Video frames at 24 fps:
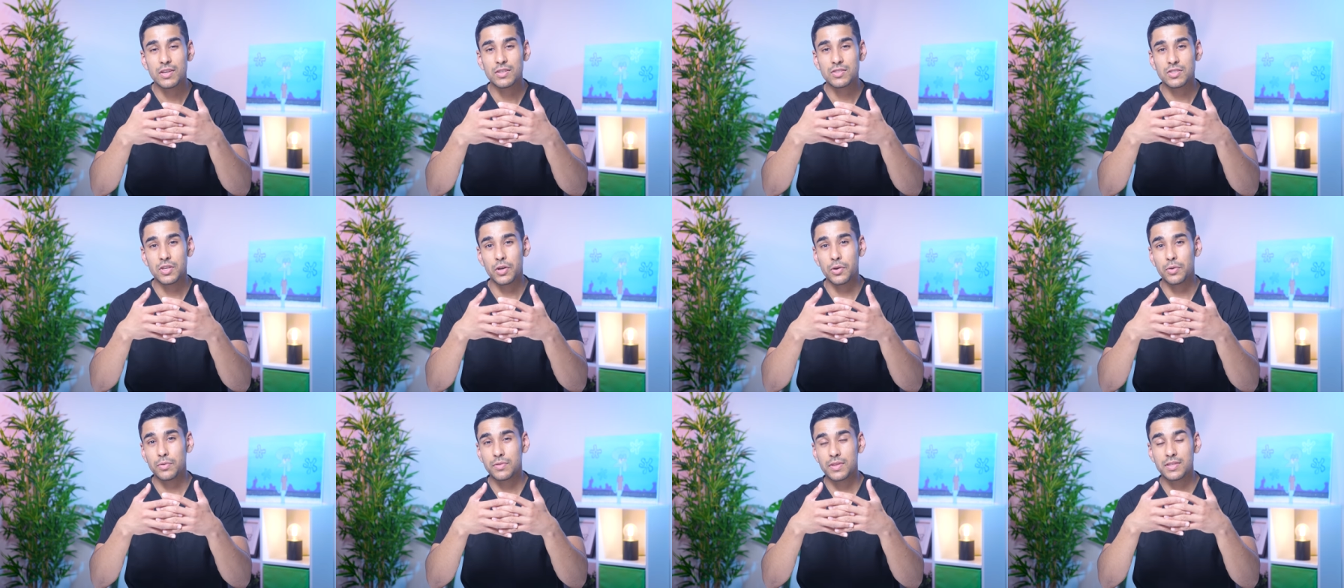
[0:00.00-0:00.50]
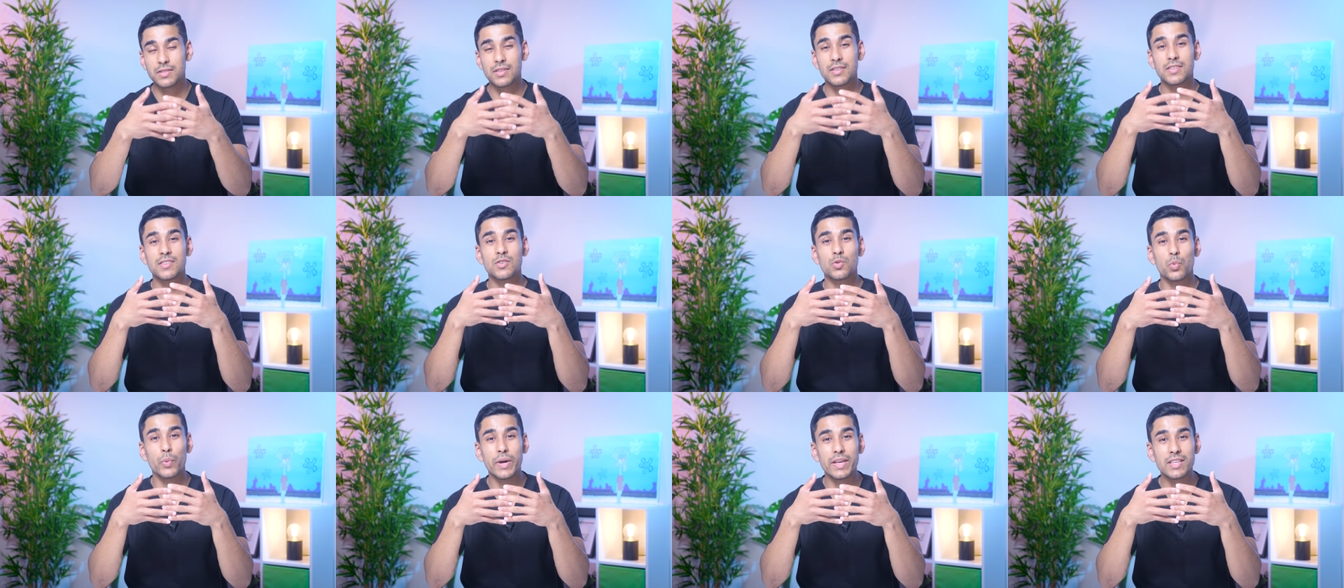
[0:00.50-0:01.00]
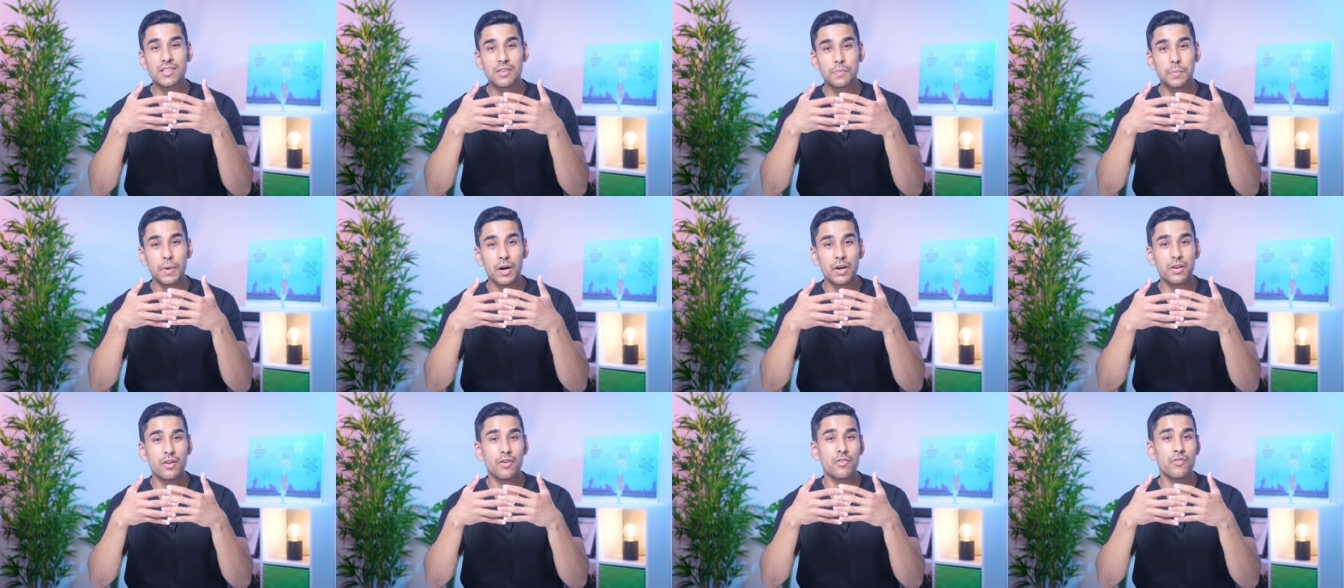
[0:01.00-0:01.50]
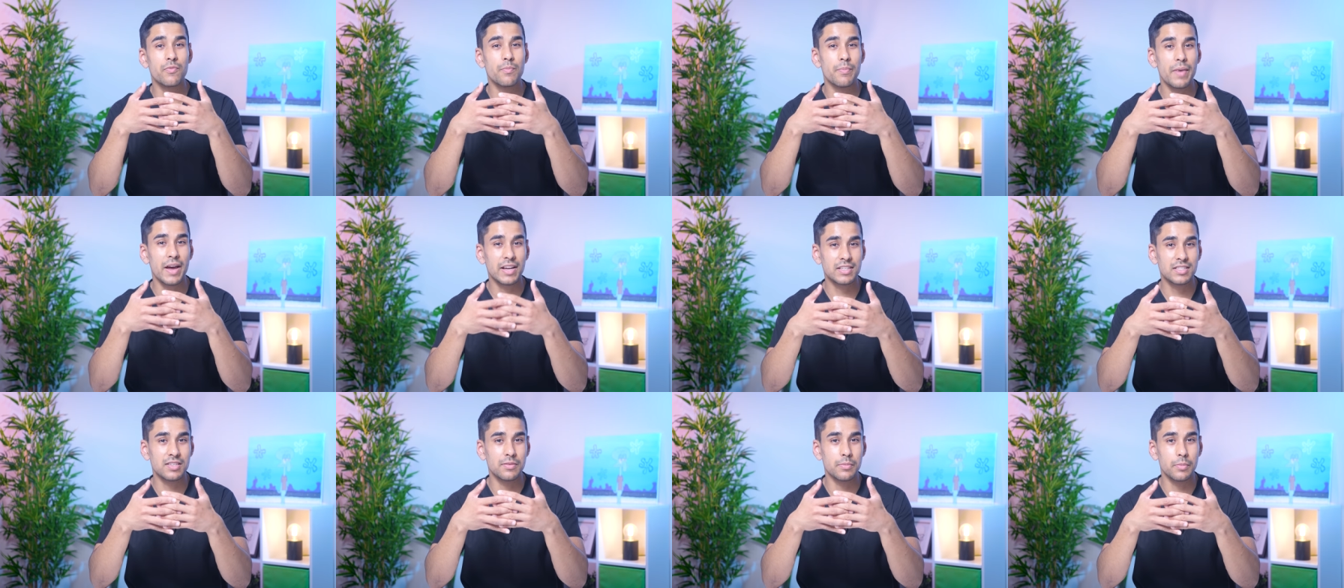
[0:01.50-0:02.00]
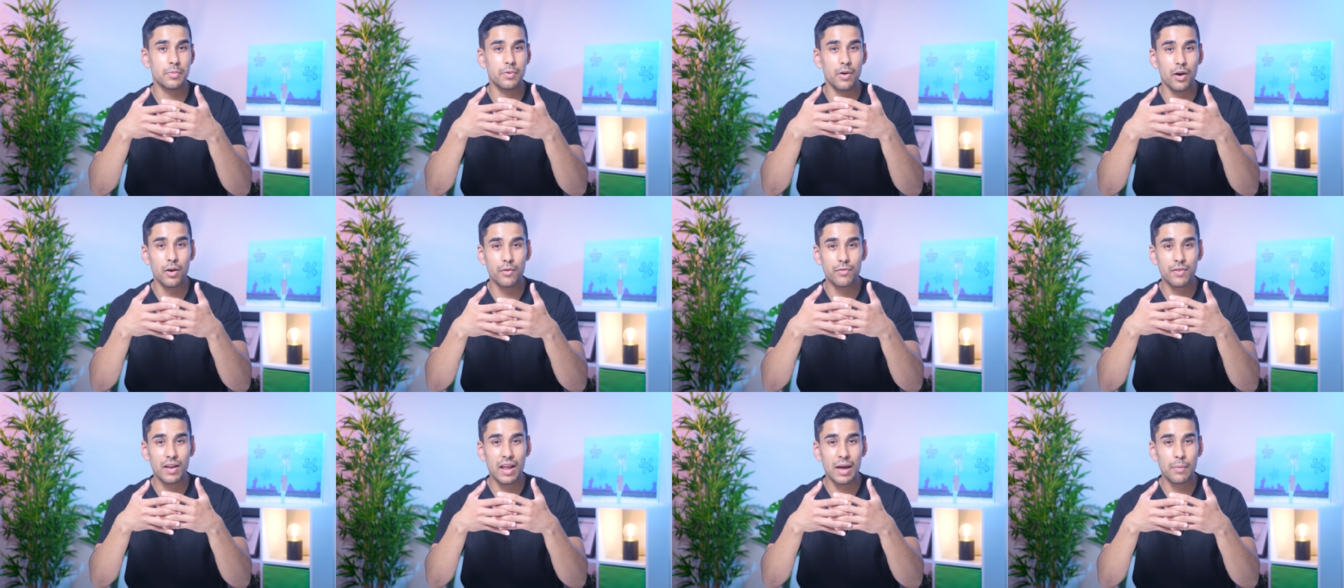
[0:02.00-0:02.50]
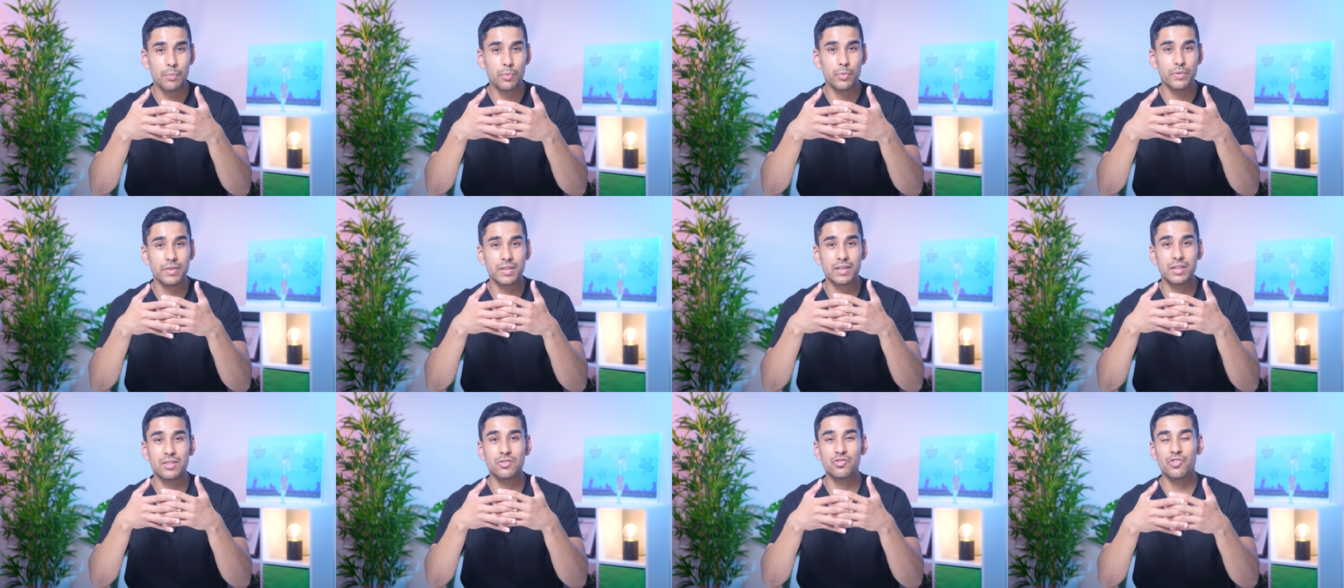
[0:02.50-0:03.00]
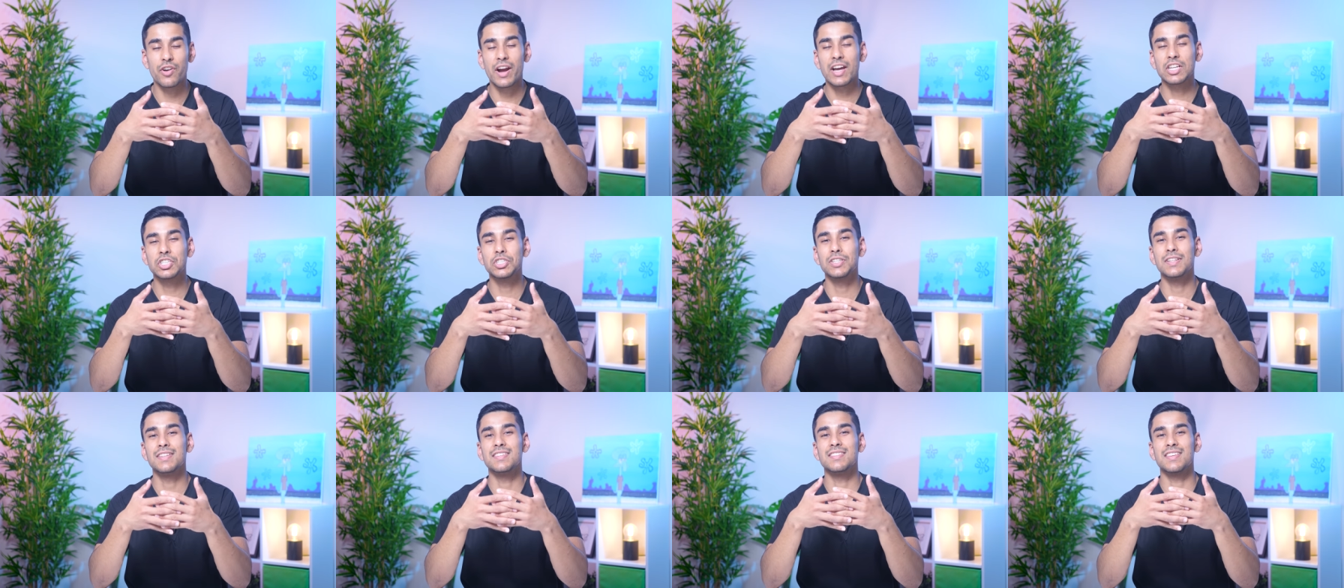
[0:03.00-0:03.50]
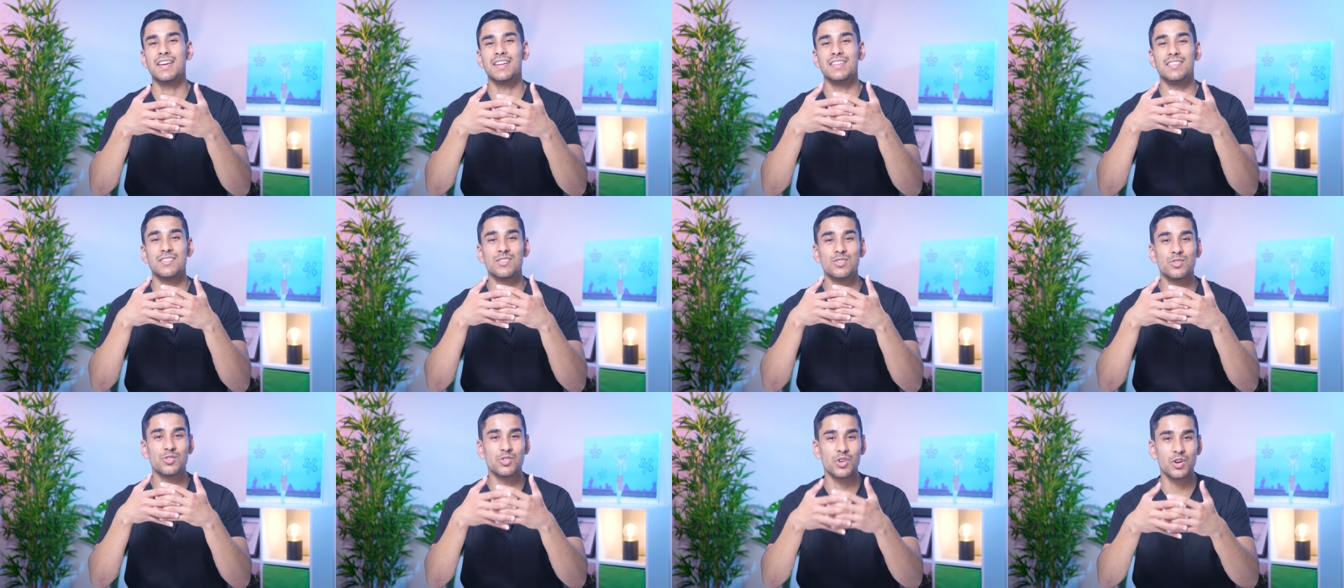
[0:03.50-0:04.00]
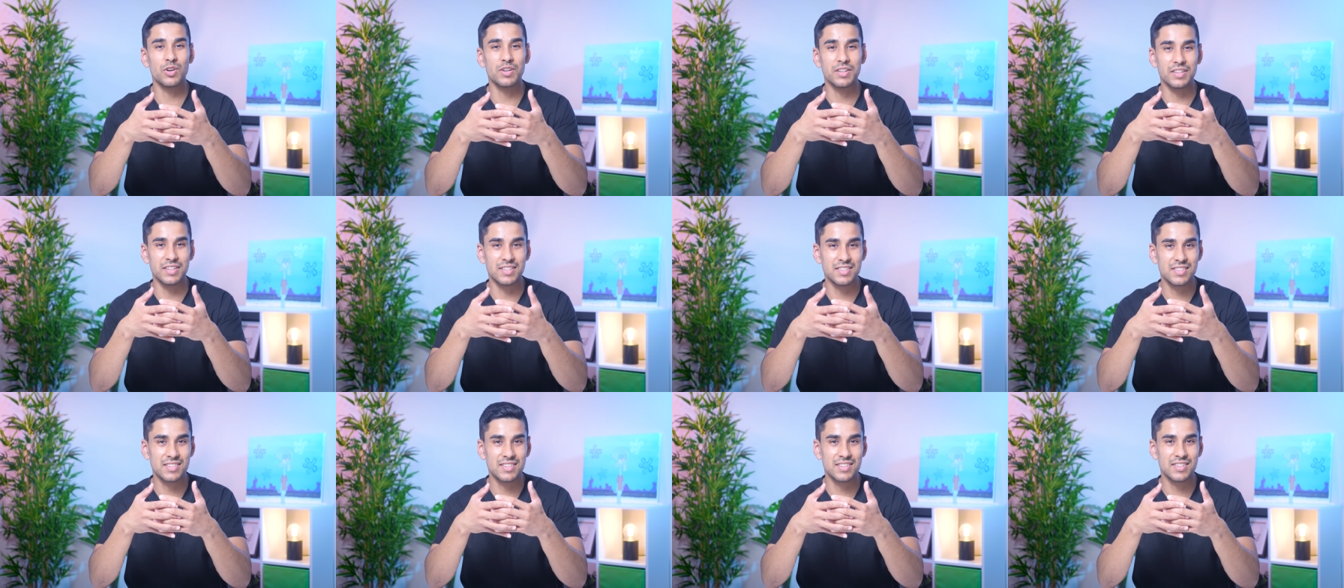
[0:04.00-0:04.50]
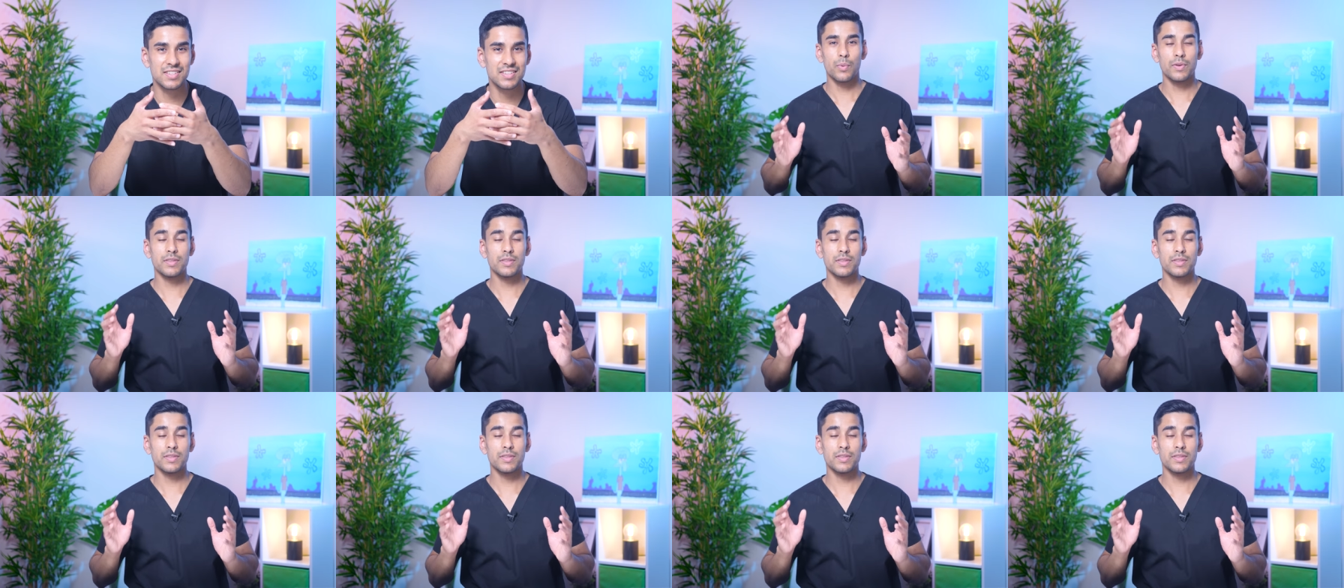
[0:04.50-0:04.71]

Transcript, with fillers: So there's a sweet spot of maximum overlap when the contraction is at its strongest.